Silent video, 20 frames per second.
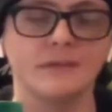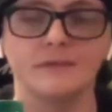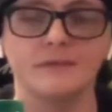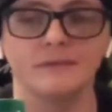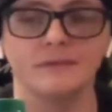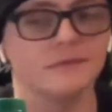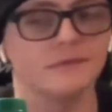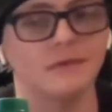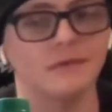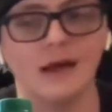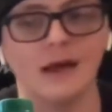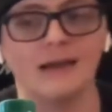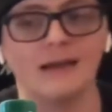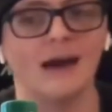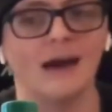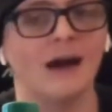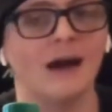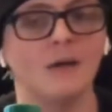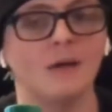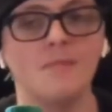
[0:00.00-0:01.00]
and I
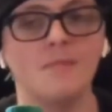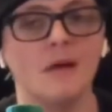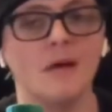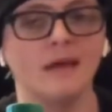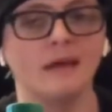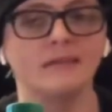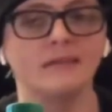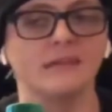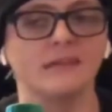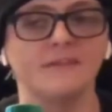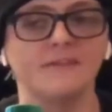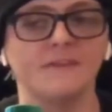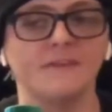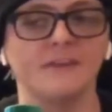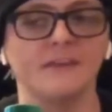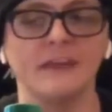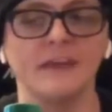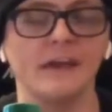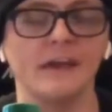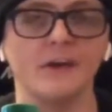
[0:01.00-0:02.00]
got them mainly
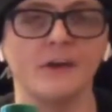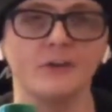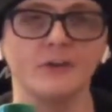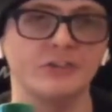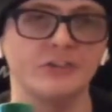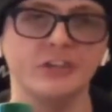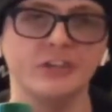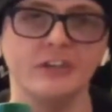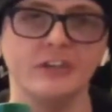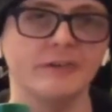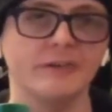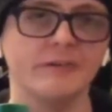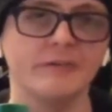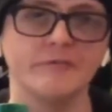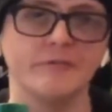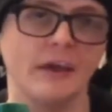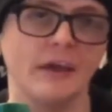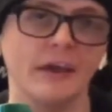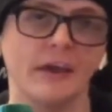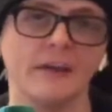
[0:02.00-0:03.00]
for the energy,
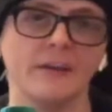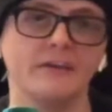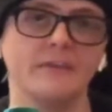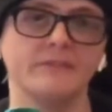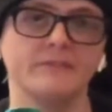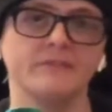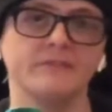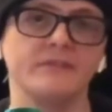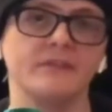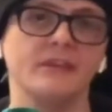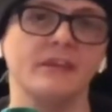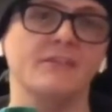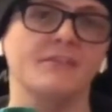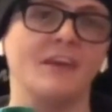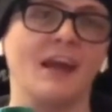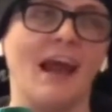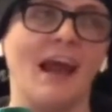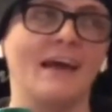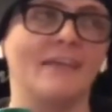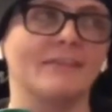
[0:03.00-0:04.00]
and
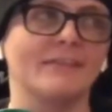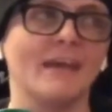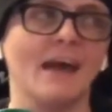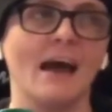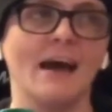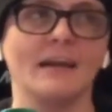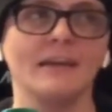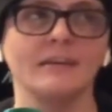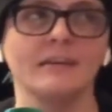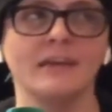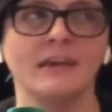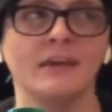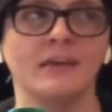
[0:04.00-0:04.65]
even at that,